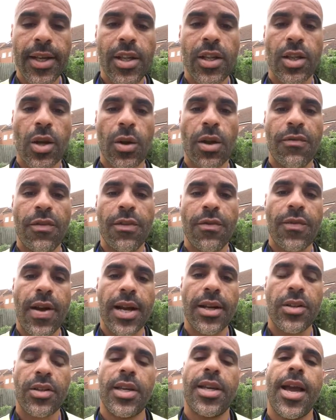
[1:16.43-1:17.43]
So if you
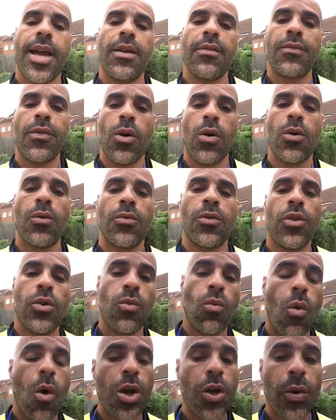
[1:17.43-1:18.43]
fancy getting involved,
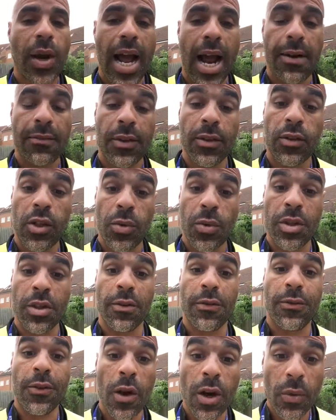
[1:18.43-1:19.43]
what you'll have to do is
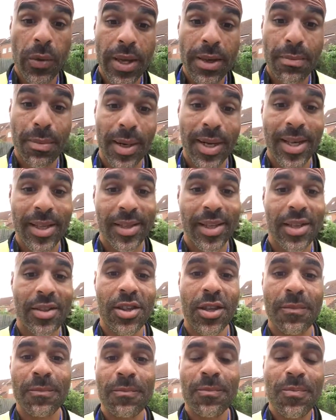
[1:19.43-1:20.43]
a following, please
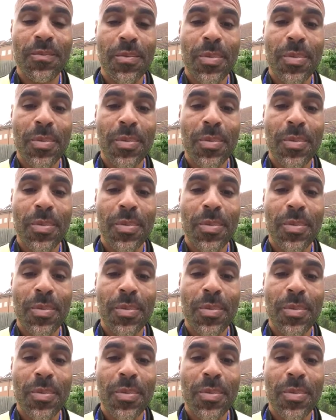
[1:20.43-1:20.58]
listen.